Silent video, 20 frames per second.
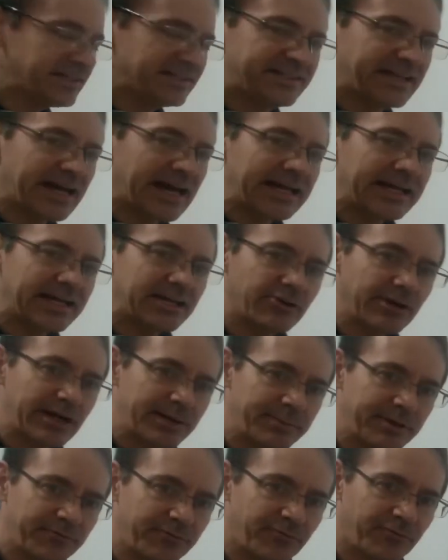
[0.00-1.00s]
diagram
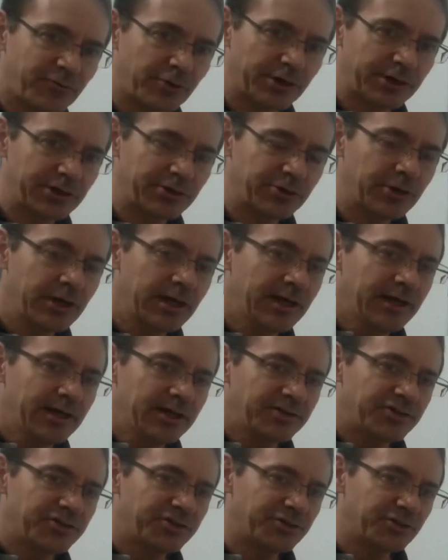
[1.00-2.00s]
it for you
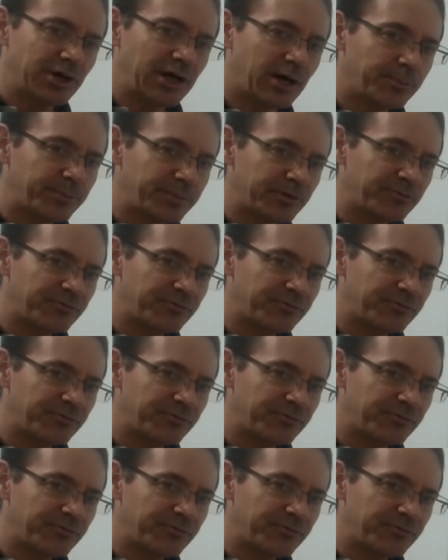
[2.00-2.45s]
to help you